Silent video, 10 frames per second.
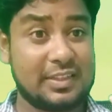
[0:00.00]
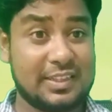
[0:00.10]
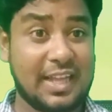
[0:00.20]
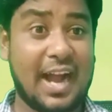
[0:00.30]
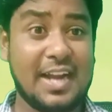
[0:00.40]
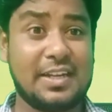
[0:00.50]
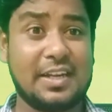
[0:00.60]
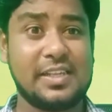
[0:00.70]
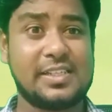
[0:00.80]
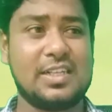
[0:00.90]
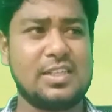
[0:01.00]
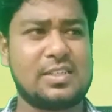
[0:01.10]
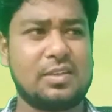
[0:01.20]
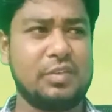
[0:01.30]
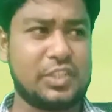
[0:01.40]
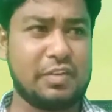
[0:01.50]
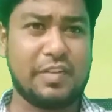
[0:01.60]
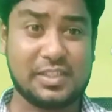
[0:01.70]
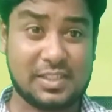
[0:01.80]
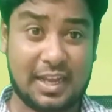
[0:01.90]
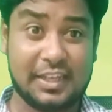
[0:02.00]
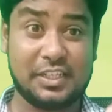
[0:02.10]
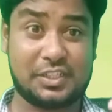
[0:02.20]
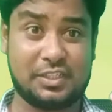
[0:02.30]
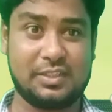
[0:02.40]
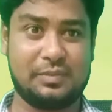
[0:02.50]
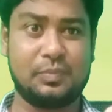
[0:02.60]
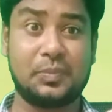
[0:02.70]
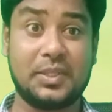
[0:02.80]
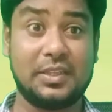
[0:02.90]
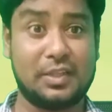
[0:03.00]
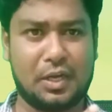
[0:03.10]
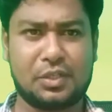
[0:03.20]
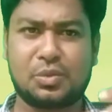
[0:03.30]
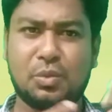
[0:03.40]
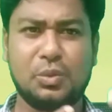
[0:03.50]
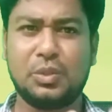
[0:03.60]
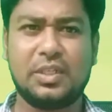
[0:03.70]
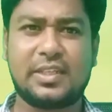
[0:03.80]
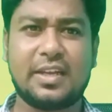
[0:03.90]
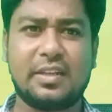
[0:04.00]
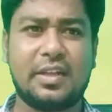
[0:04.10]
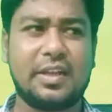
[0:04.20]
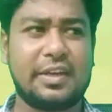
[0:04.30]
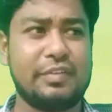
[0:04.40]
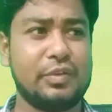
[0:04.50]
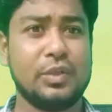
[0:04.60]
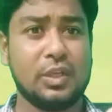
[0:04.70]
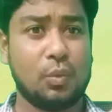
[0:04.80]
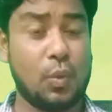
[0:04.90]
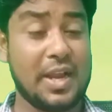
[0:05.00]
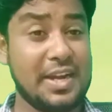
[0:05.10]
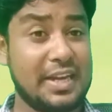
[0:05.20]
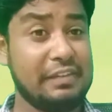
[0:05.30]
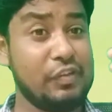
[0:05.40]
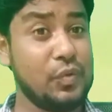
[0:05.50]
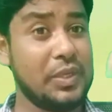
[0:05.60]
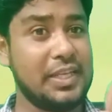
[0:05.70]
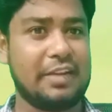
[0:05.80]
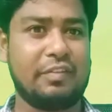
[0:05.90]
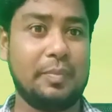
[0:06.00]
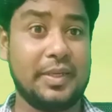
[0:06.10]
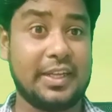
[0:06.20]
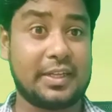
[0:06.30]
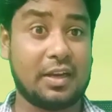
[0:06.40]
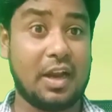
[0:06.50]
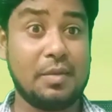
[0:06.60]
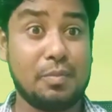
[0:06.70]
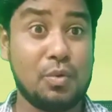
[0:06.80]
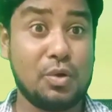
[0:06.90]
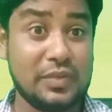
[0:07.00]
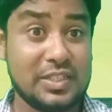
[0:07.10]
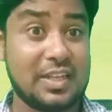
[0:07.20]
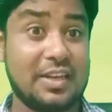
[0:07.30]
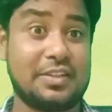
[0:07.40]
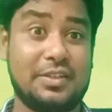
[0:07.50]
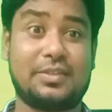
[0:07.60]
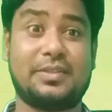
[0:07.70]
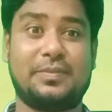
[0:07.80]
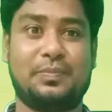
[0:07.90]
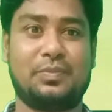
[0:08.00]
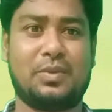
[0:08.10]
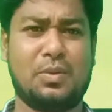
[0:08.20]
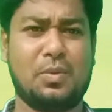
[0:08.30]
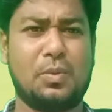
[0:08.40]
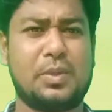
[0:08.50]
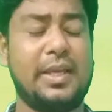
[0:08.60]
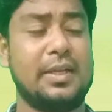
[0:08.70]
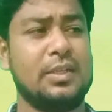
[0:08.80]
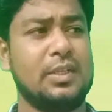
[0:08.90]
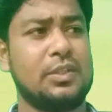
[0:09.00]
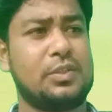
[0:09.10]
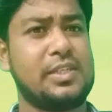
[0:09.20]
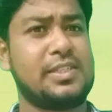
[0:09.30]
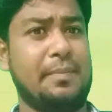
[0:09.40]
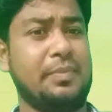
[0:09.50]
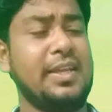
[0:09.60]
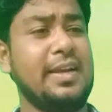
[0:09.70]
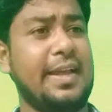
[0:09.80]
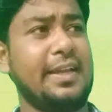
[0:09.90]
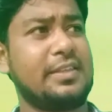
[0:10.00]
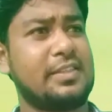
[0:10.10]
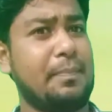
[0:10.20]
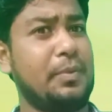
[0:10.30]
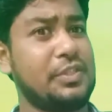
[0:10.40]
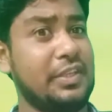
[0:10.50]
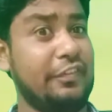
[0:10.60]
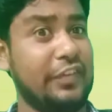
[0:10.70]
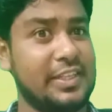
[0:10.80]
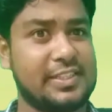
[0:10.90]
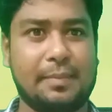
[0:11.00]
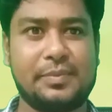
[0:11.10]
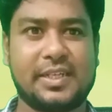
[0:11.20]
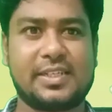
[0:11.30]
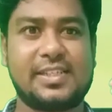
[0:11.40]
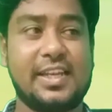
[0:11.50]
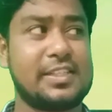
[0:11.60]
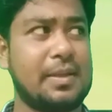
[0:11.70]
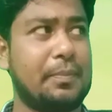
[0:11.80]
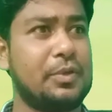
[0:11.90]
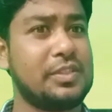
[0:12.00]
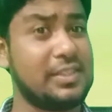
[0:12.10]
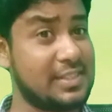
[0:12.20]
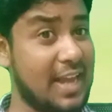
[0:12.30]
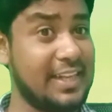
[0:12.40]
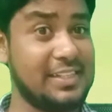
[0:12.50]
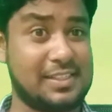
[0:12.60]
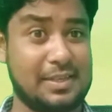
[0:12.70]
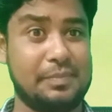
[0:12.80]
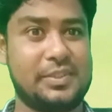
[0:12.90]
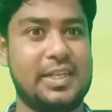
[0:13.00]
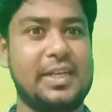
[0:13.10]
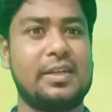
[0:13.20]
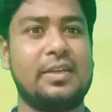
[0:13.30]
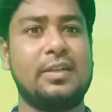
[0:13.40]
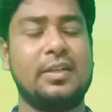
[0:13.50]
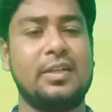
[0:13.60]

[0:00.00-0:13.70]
that results, whichever is the highest in that, so it can, one review year will be taken and board will select that. Okay, so it's something like, suppose if in a subject, say suppose in science subject,